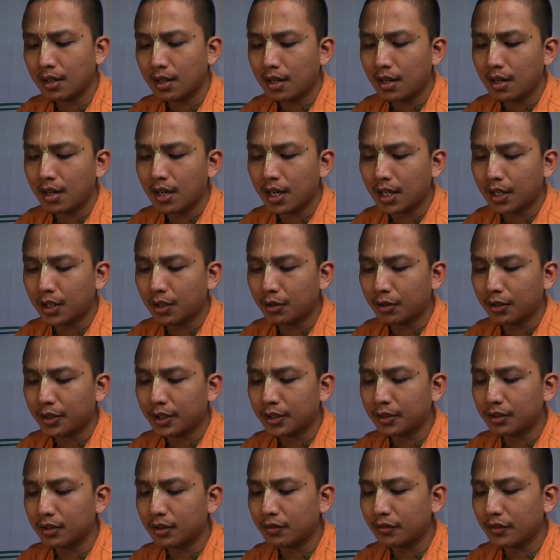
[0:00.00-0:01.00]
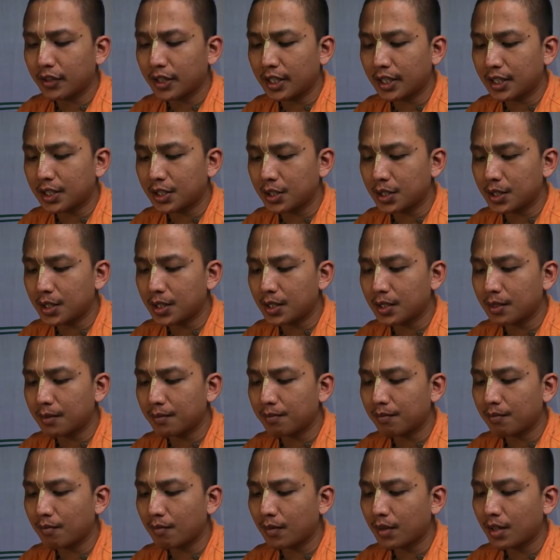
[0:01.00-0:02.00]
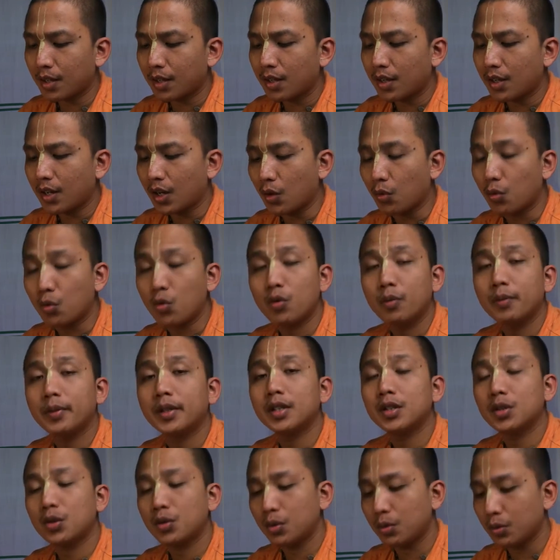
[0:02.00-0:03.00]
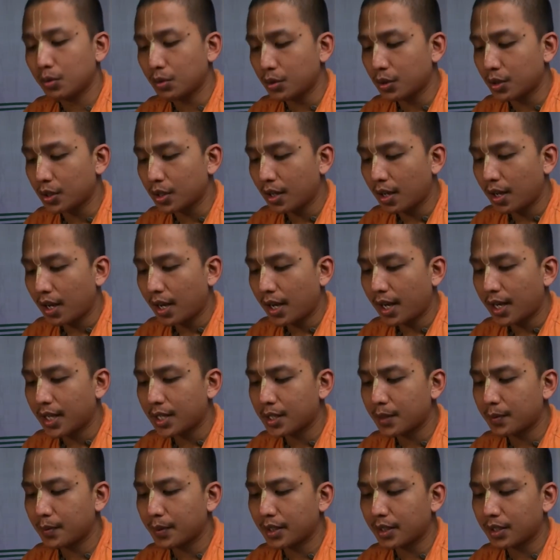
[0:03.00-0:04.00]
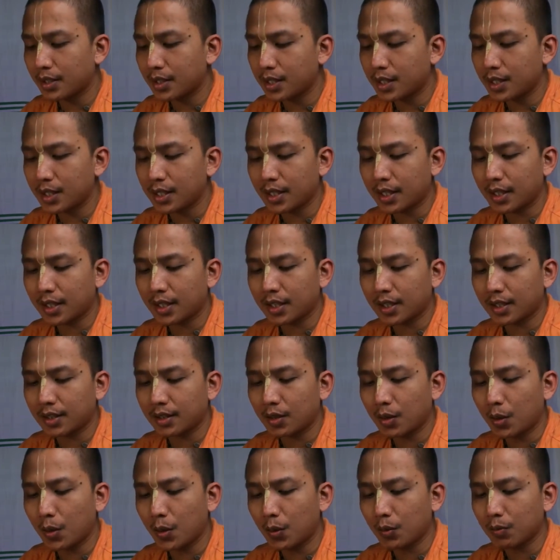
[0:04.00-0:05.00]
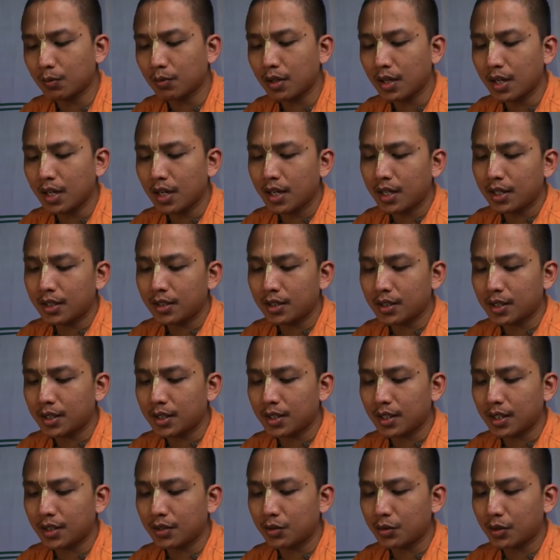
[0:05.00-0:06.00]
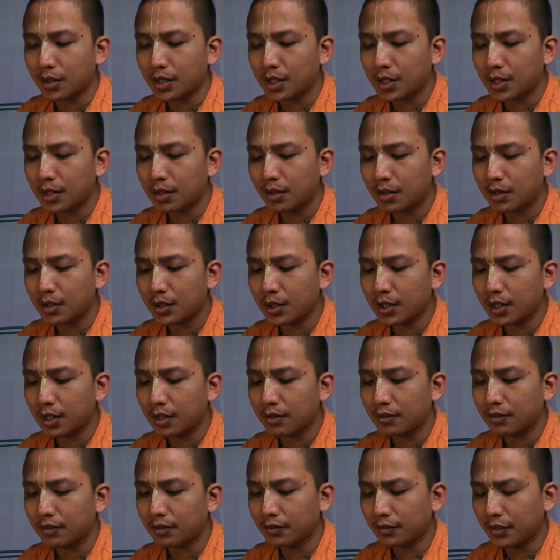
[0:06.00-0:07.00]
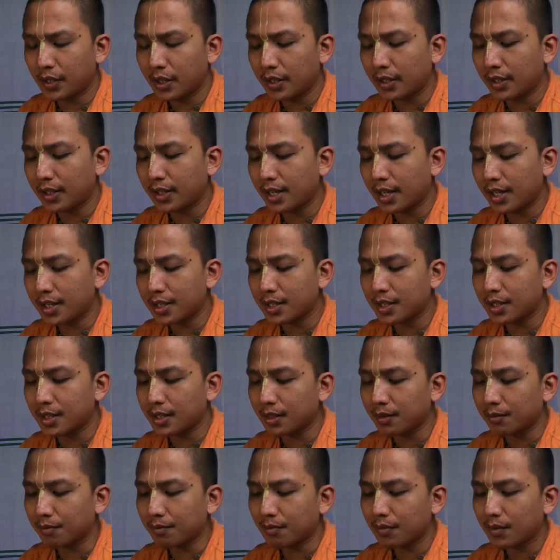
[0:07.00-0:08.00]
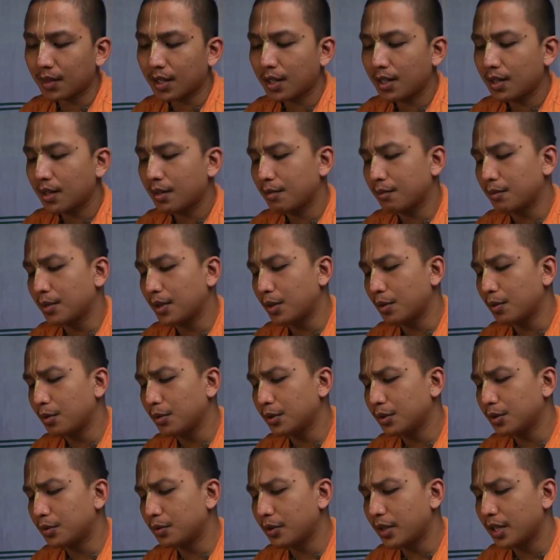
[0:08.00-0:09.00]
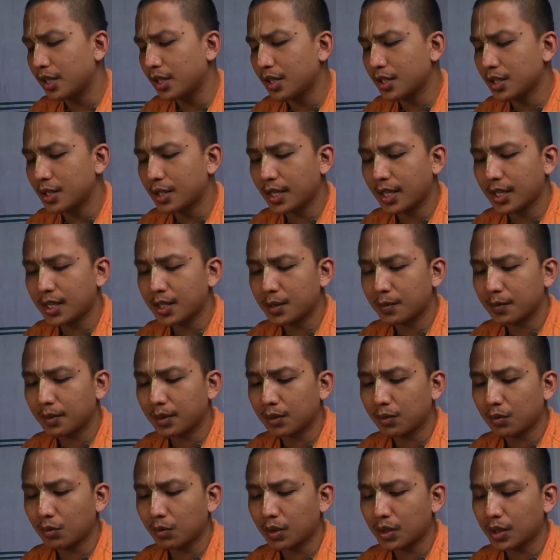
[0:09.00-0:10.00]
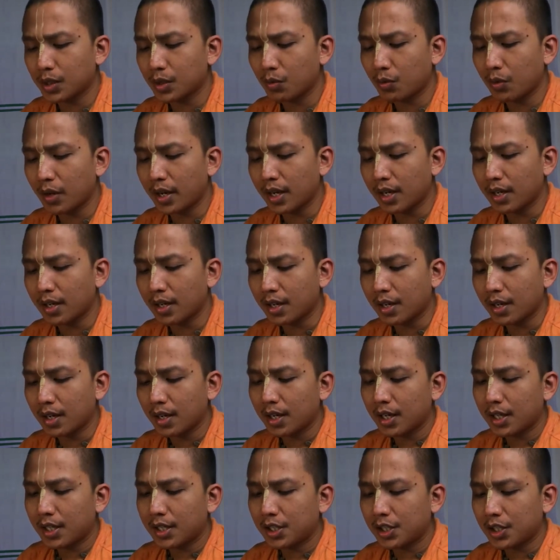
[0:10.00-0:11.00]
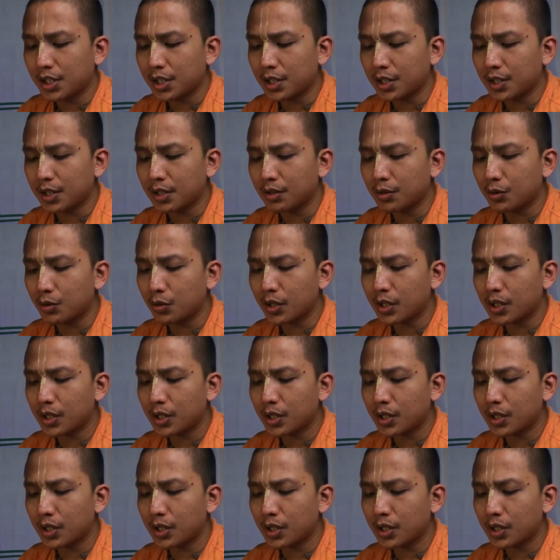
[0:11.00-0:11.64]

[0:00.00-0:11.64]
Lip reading: According to the Vedic system, a woman whose husband is not at home does not dress herself very nicely. But although Rohini's husband was away, she still dressed